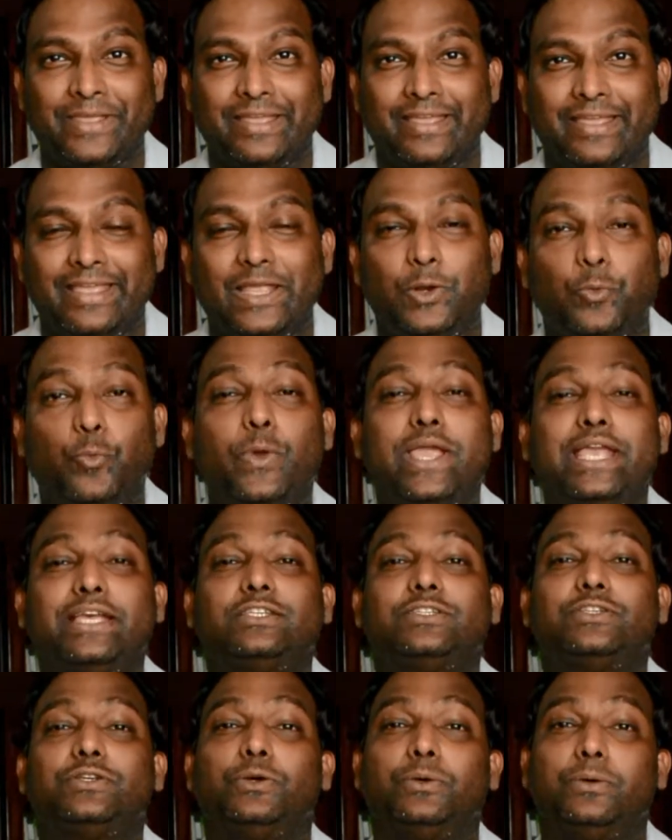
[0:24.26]
In
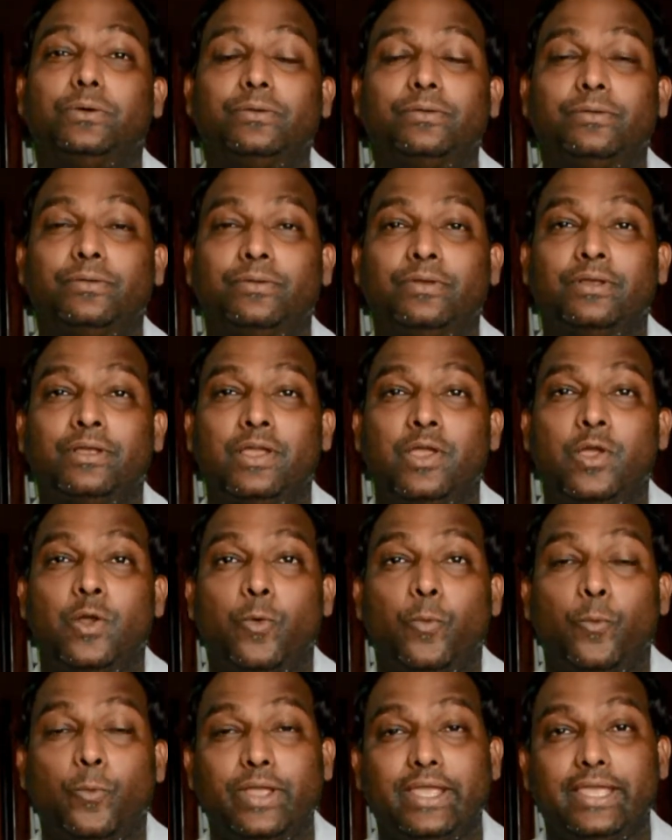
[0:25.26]
week 2,
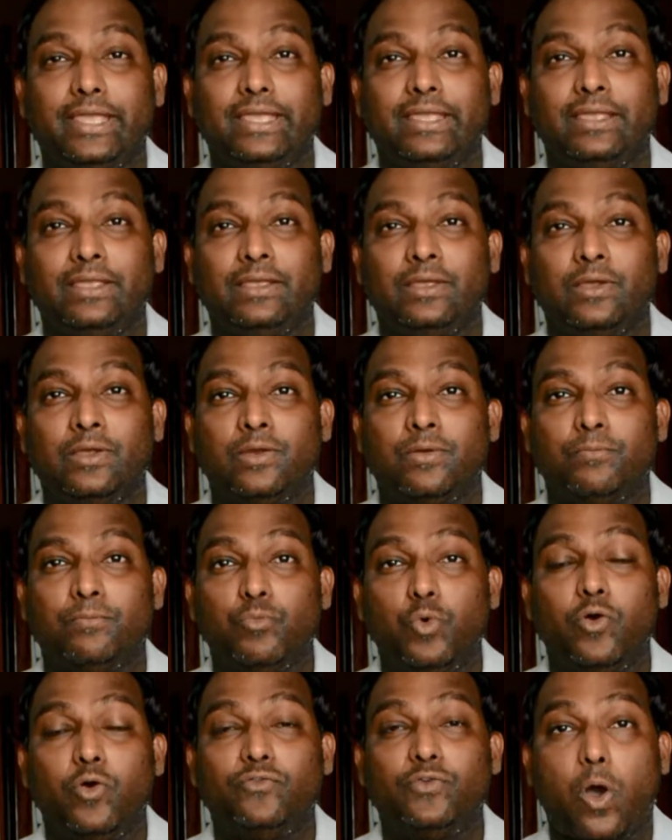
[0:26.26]
we
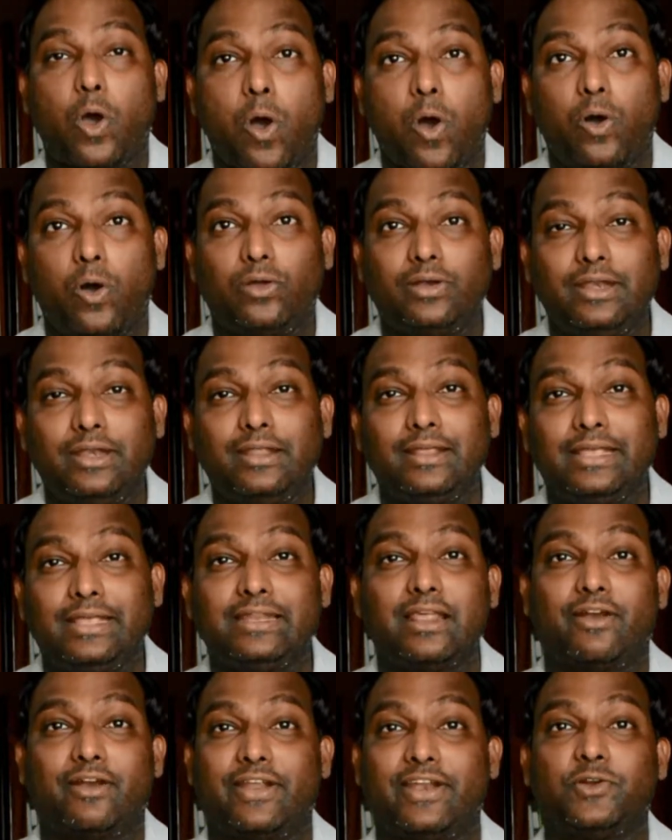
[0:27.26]
moved on in
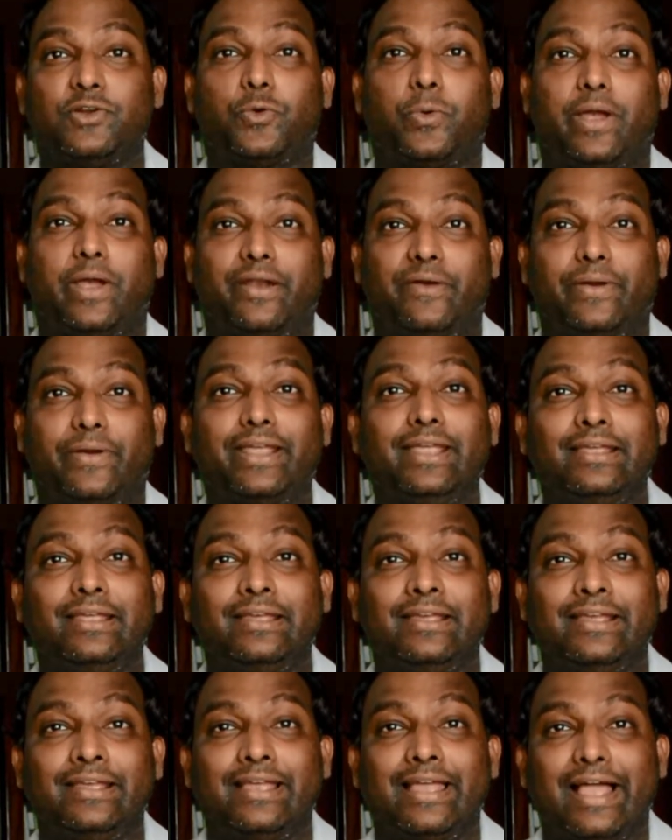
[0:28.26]
our inquiry
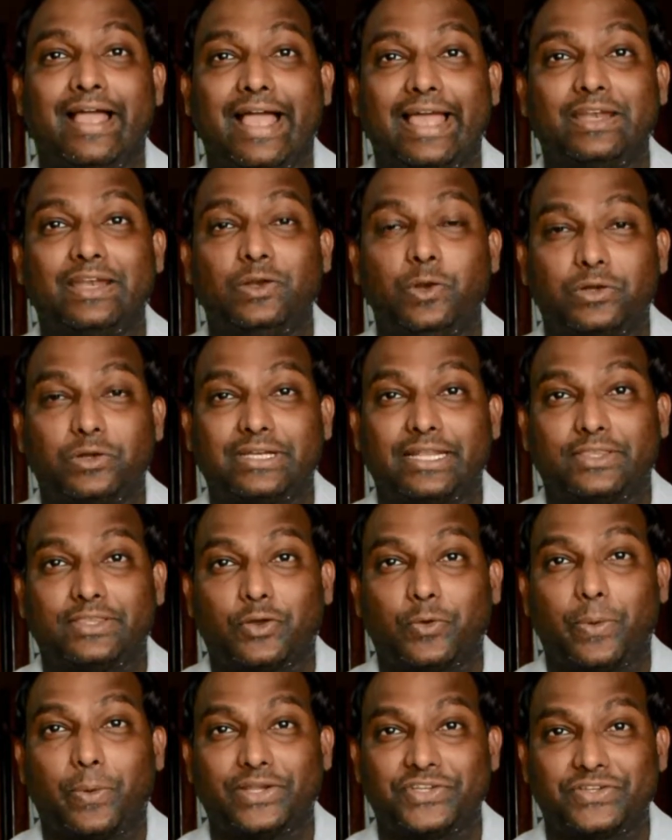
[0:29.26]
and looked at the
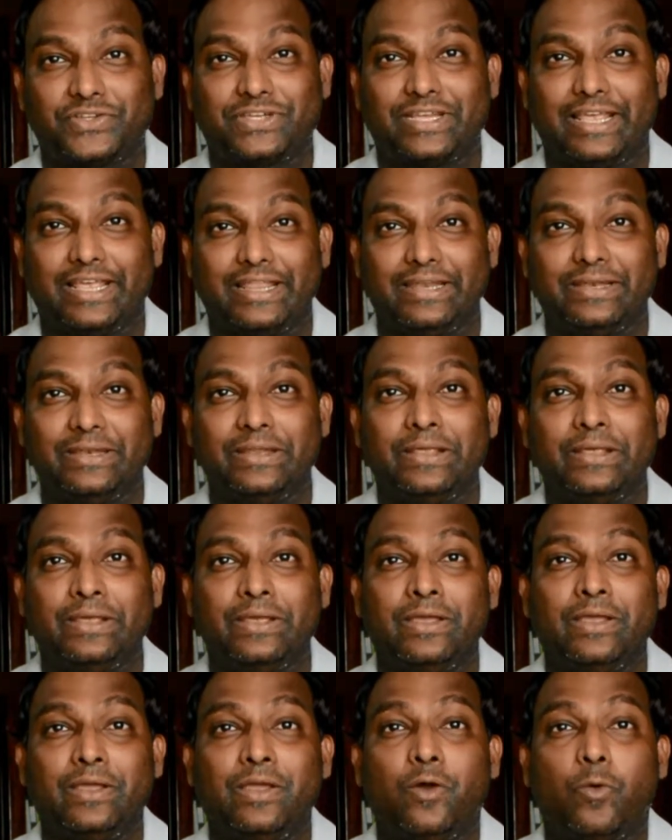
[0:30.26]
question,
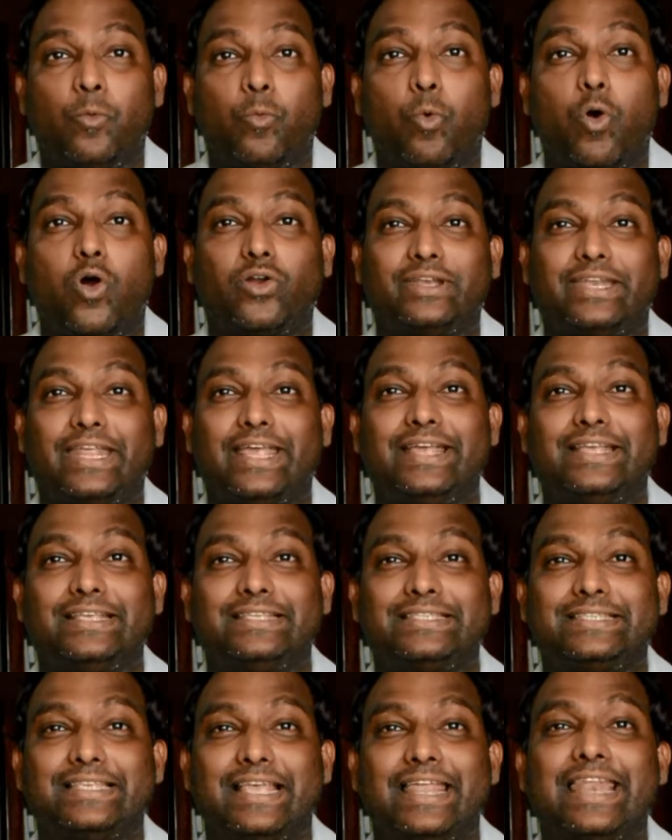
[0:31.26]
what
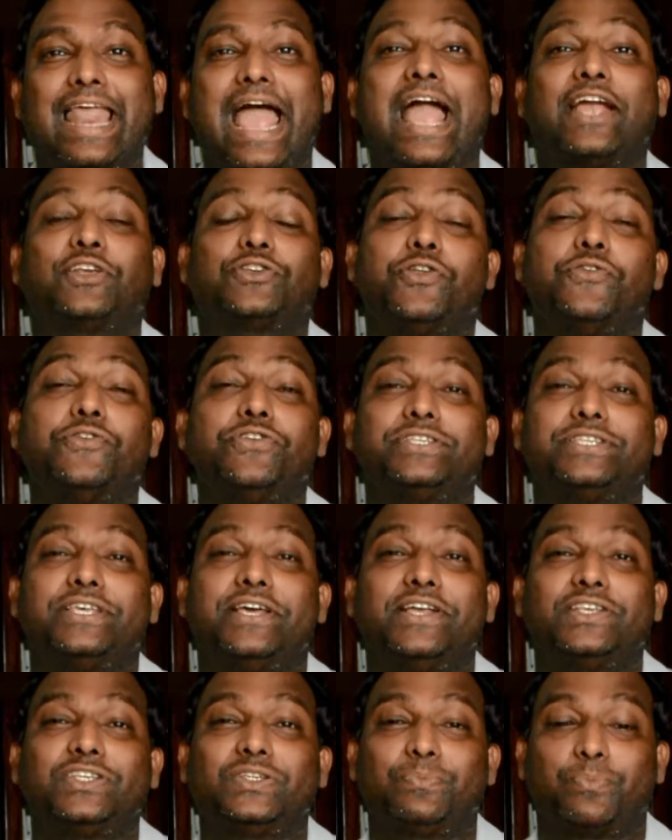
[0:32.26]
is an action
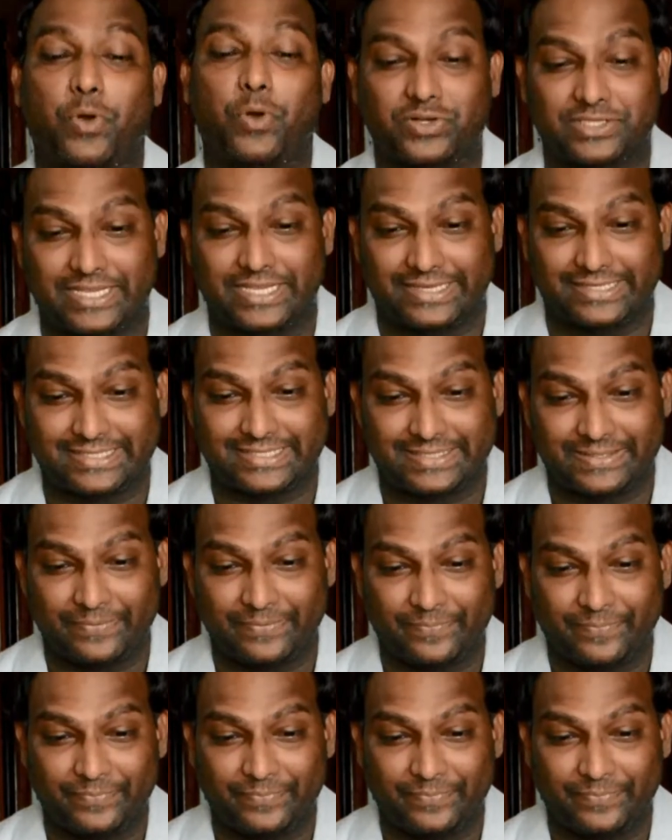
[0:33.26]
research process?